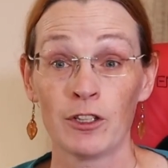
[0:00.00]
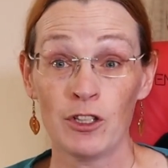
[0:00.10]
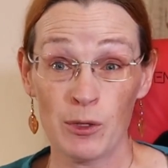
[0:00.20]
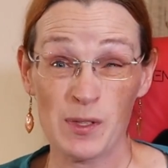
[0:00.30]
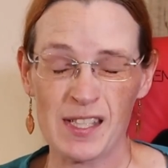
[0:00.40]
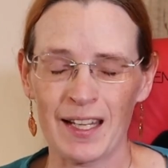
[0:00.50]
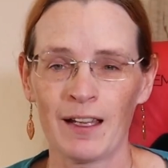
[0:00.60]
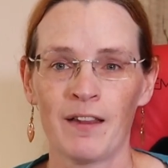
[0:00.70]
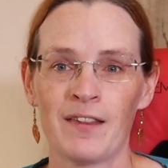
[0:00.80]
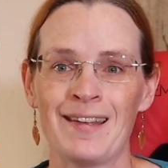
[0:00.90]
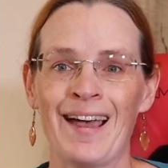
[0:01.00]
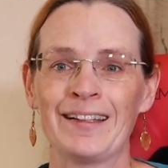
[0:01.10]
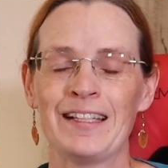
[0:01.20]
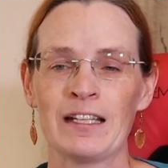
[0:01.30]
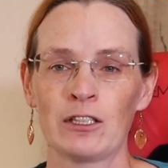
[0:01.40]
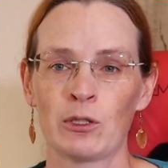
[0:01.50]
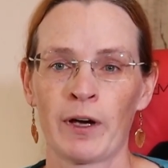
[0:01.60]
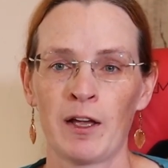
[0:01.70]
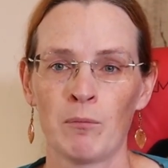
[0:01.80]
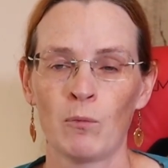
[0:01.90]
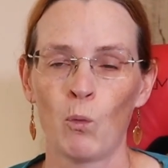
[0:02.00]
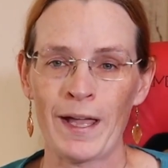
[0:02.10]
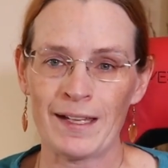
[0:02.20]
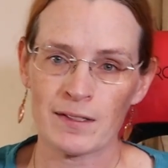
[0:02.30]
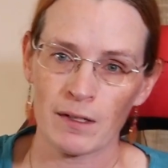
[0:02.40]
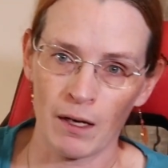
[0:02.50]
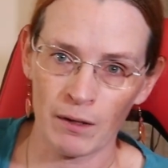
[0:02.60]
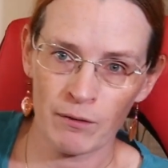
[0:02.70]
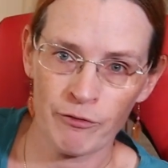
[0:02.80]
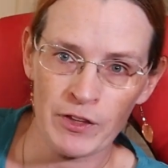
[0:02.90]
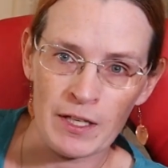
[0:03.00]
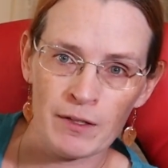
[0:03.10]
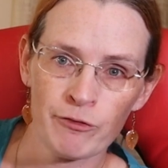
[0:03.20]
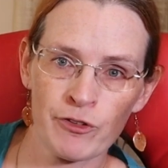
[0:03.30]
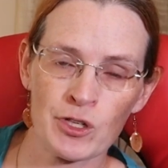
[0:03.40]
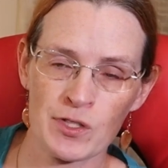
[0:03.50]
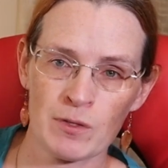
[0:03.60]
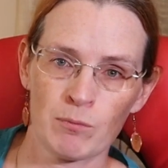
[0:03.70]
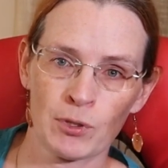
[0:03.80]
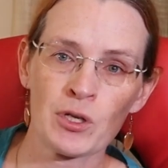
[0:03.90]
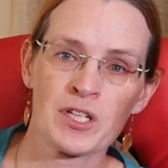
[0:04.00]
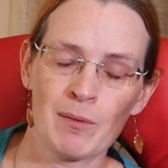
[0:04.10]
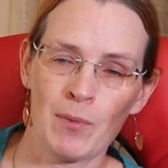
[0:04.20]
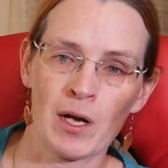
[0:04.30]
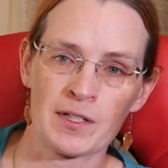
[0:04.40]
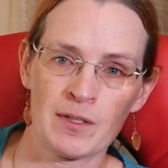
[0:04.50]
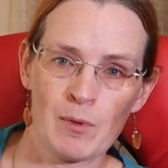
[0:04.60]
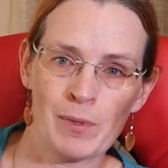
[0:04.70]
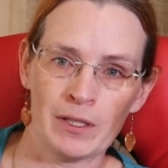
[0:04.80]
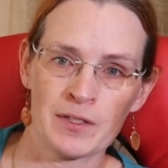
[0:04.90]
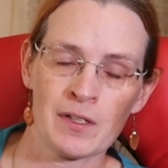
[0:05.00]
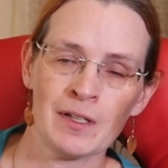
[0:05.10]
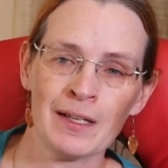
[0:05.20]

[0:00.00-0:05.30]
using the 90 kilogram weight of the first prototype box that we built,